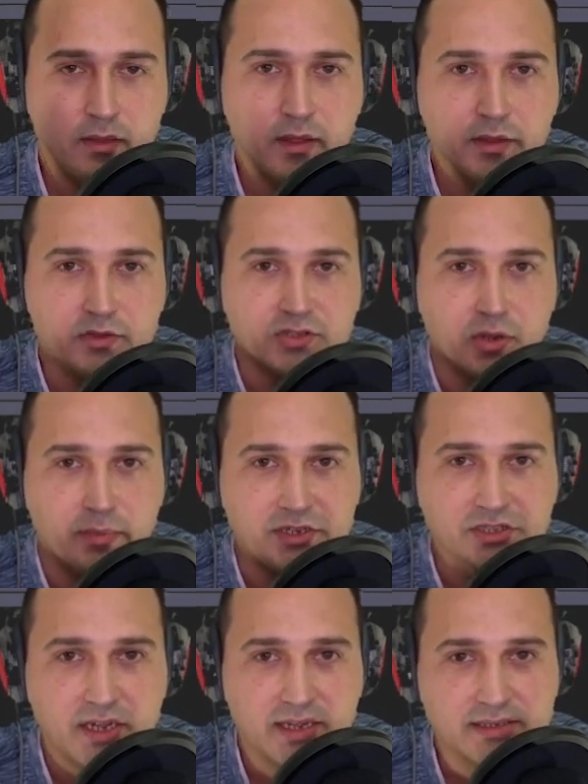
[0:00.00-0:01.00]
Thank you so
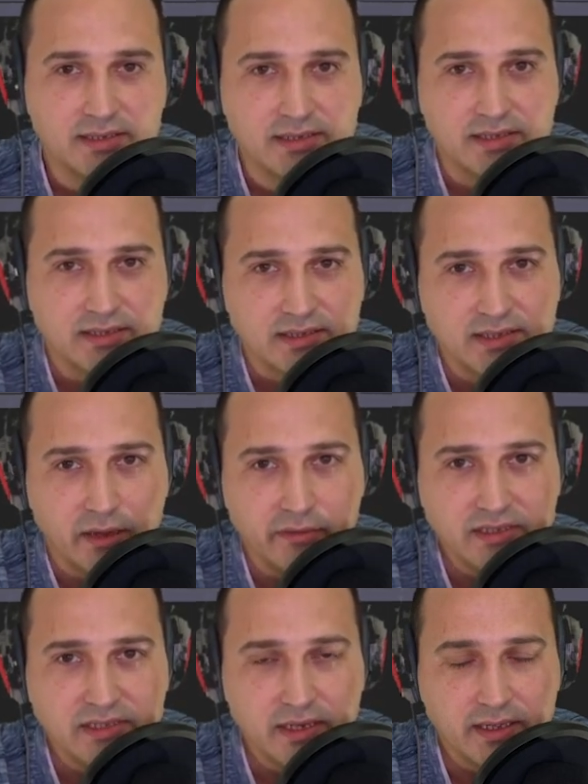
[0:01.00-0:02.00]
much guys. This is how
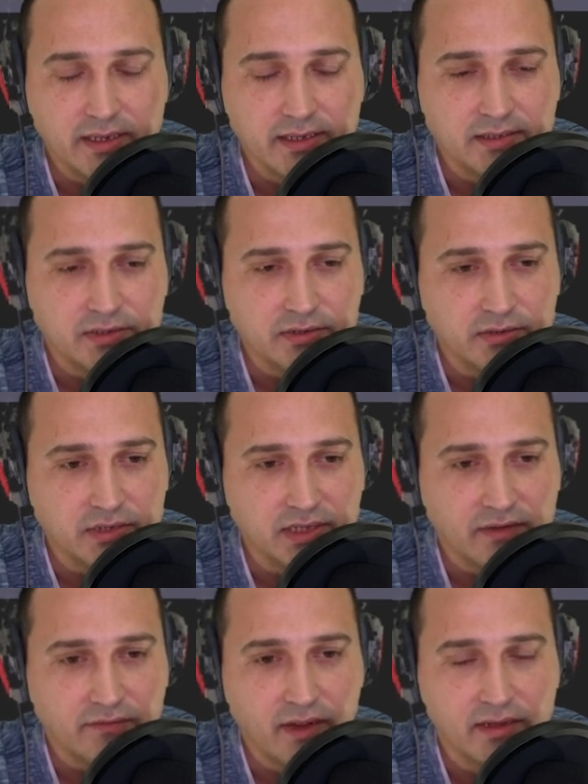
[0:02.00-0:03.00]
easily it is to use
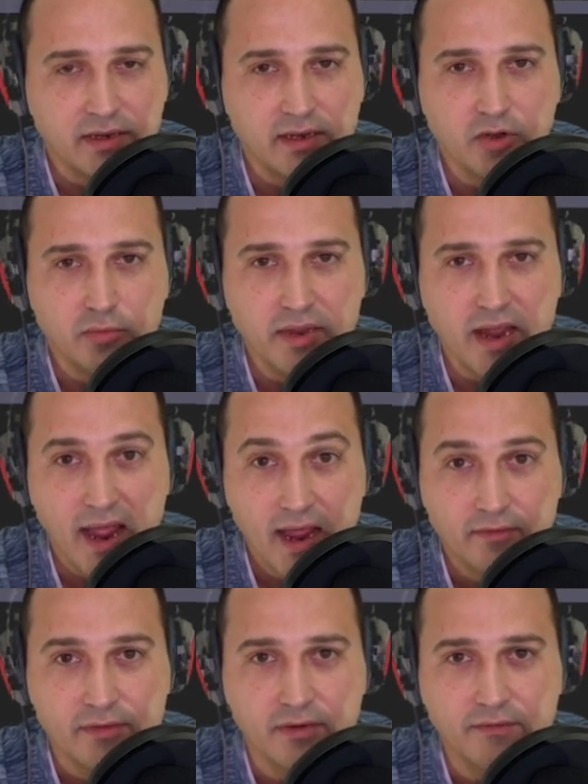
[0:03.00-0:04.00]
an effect in Adobe
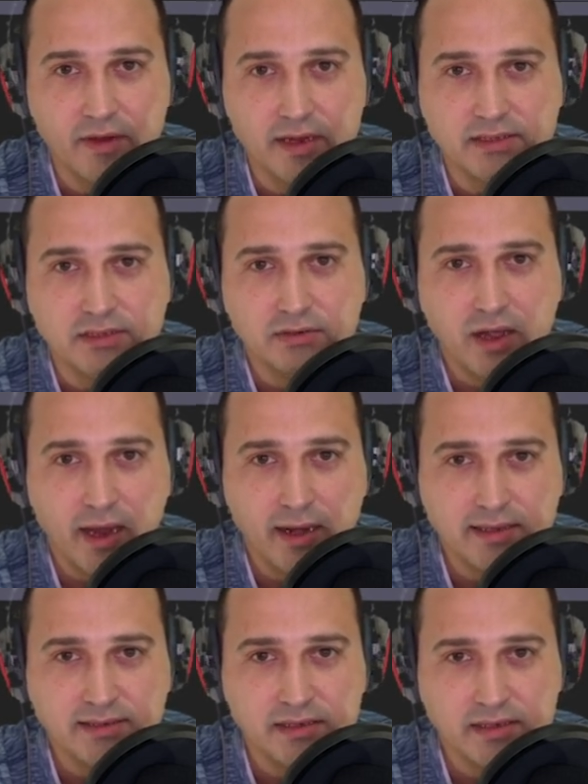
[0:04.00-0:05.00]
After Effects to
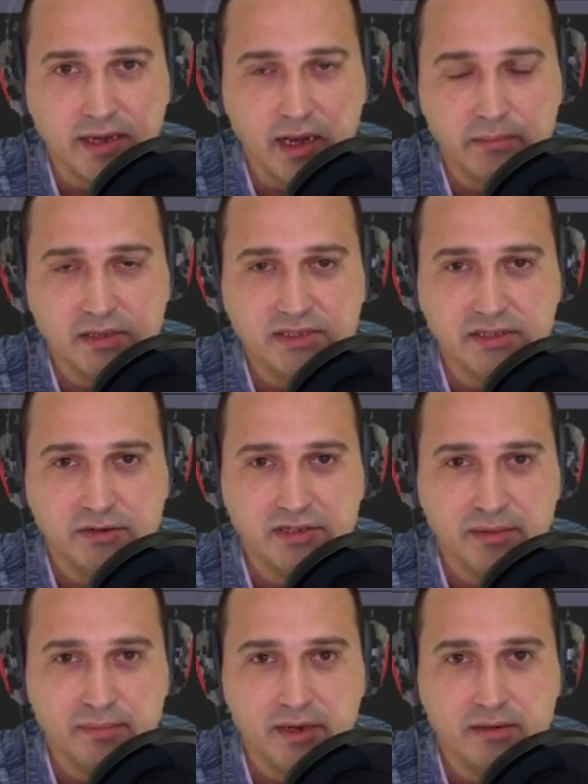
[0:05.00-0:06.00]
highlight certain elements in your
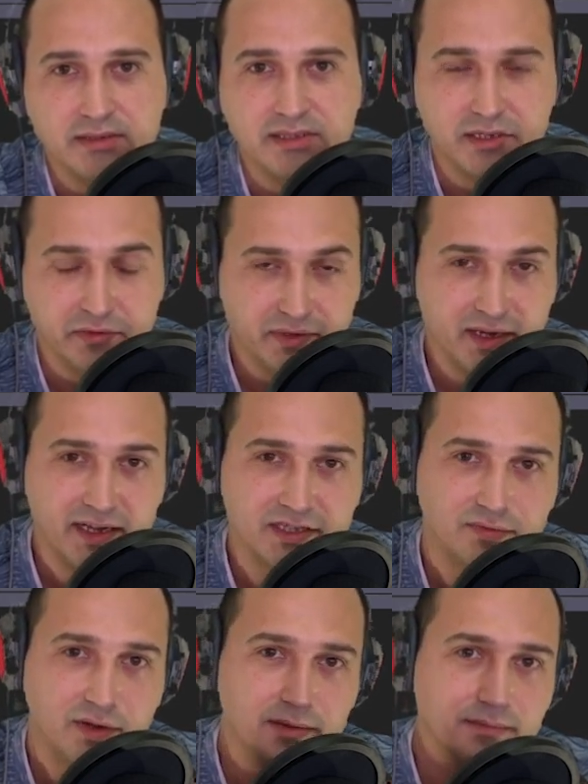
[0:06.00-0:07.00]
thumbnail. See you in the
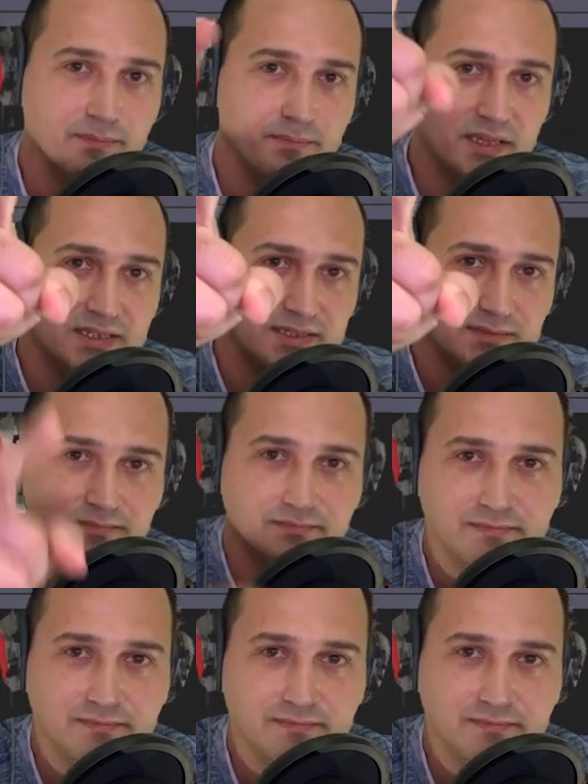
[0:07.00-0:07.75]
next one. Peace.